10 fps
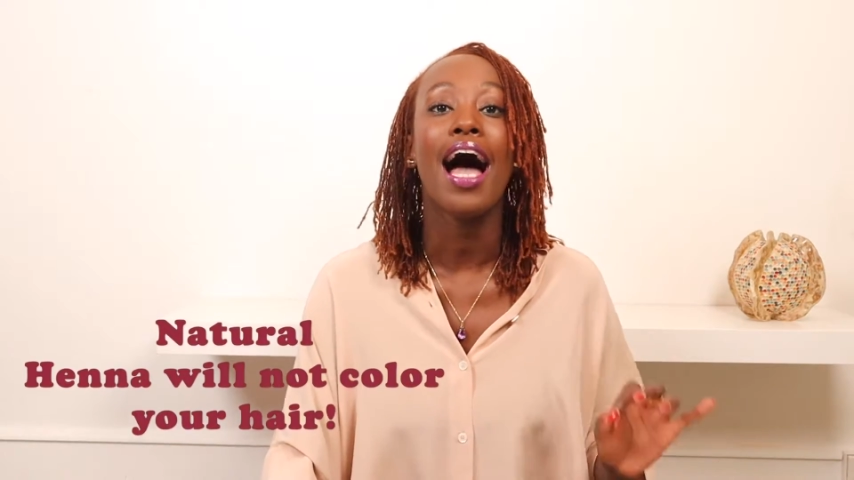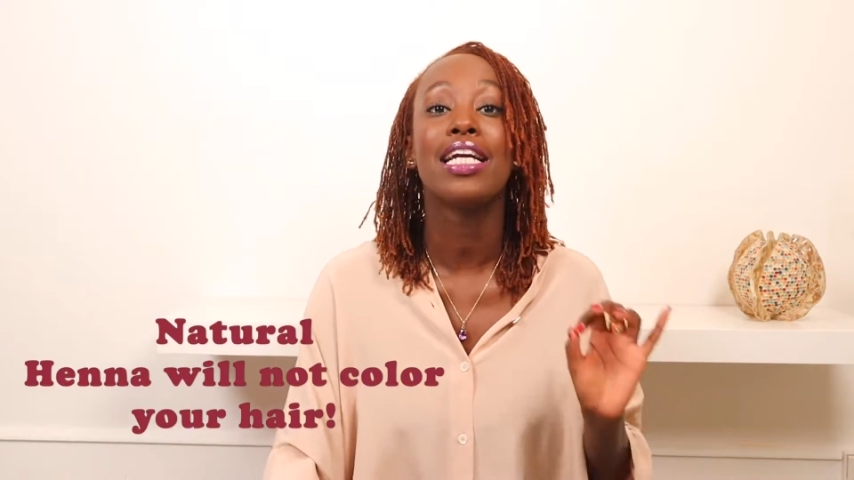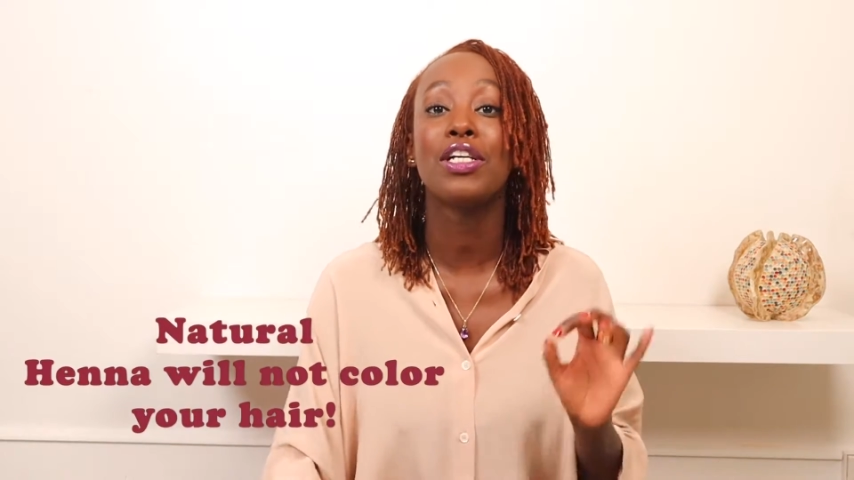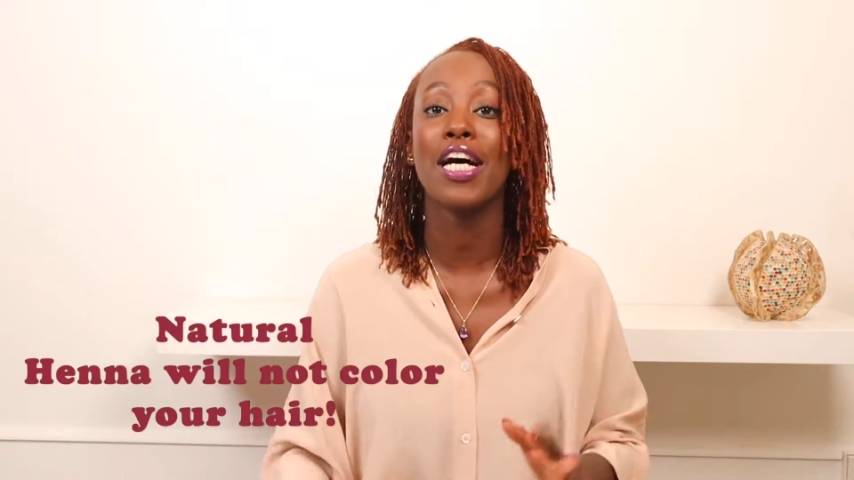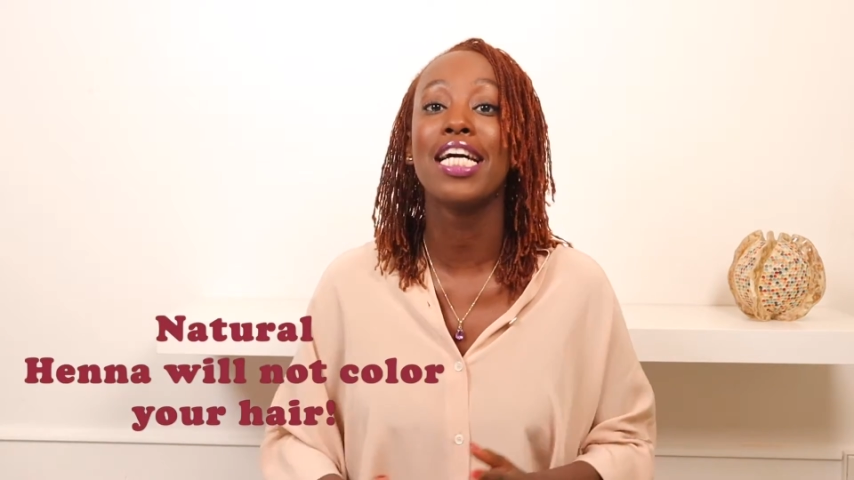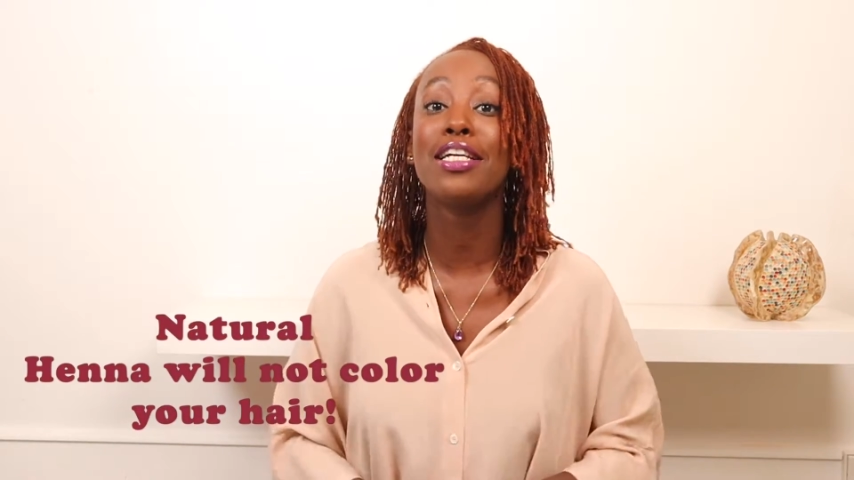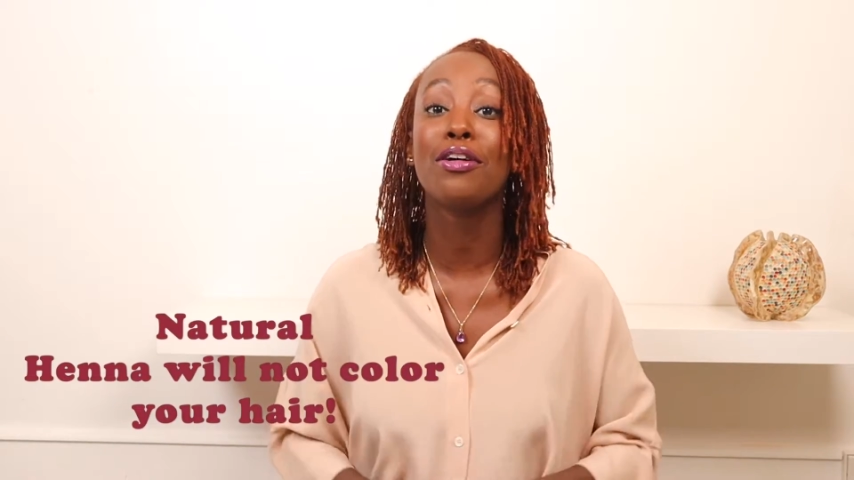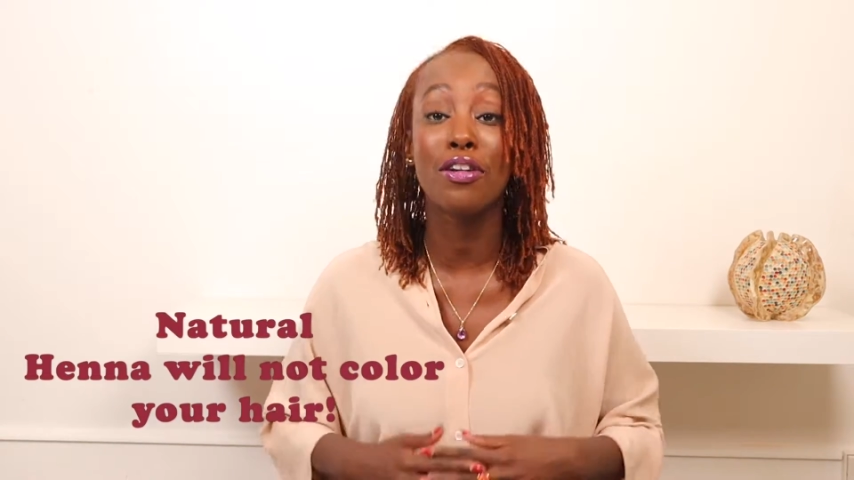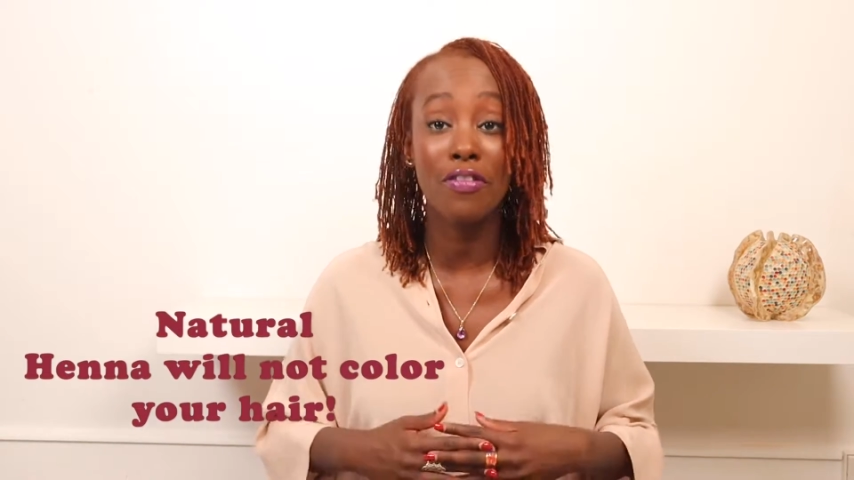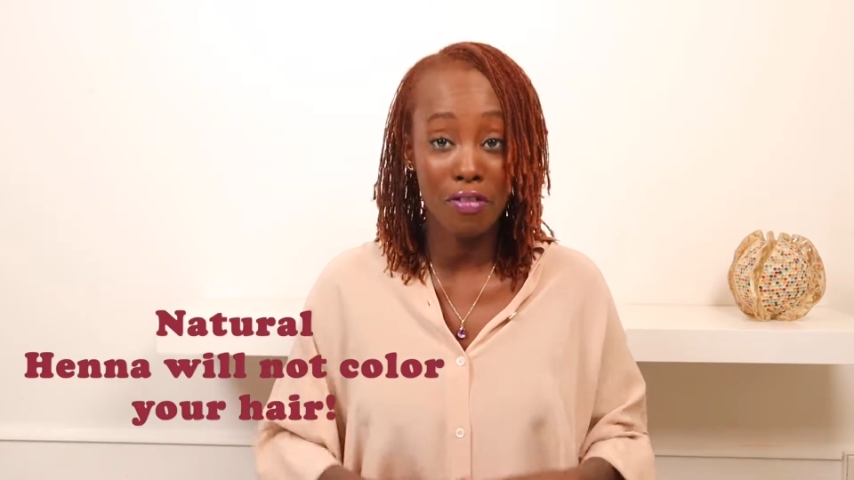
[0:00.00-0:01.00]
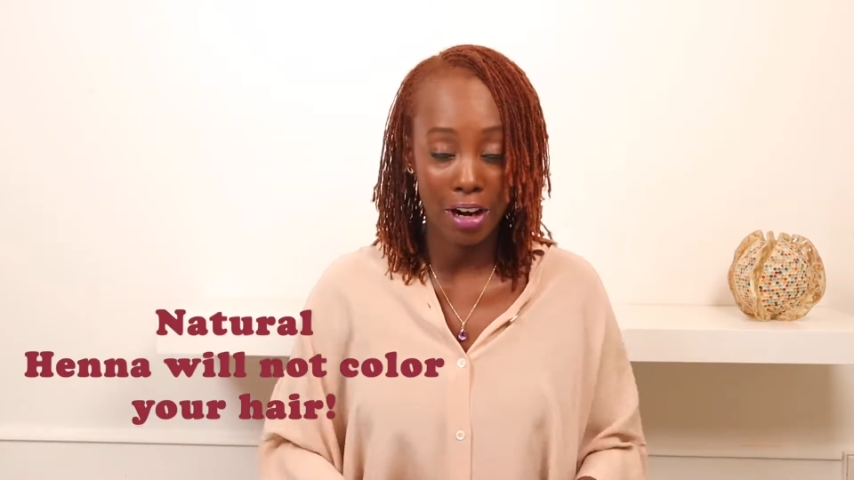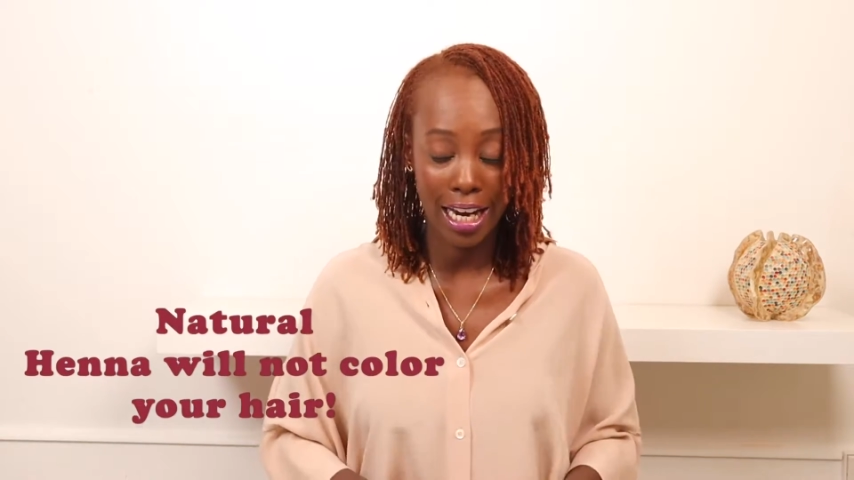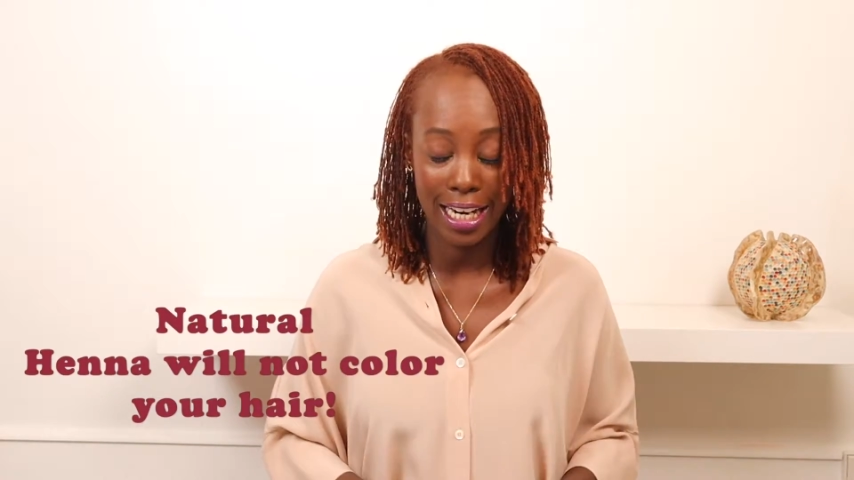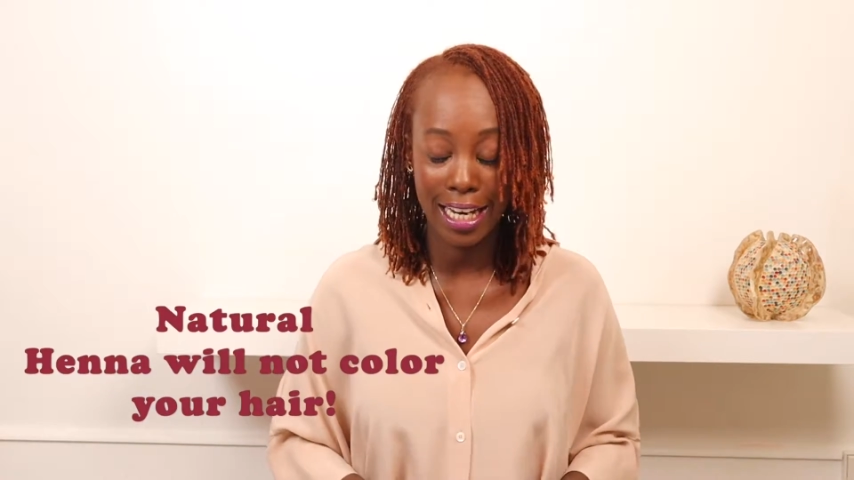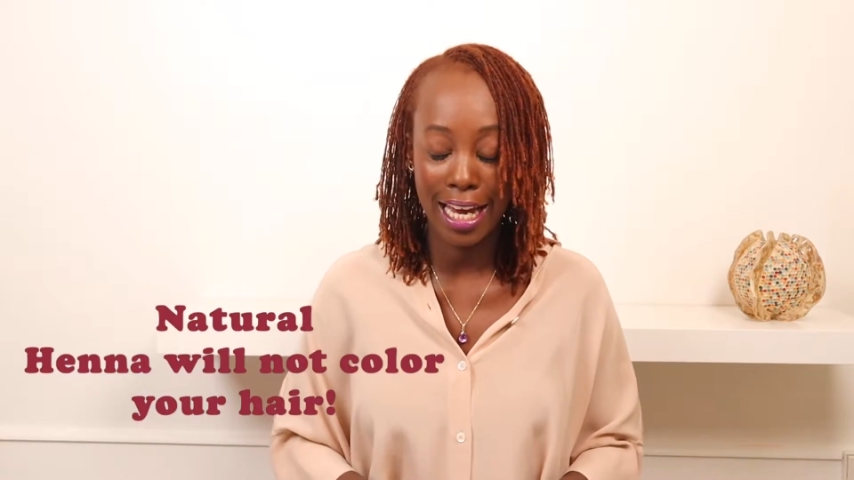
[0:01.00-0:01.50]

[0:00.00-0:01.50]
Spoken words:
I tried it on a friend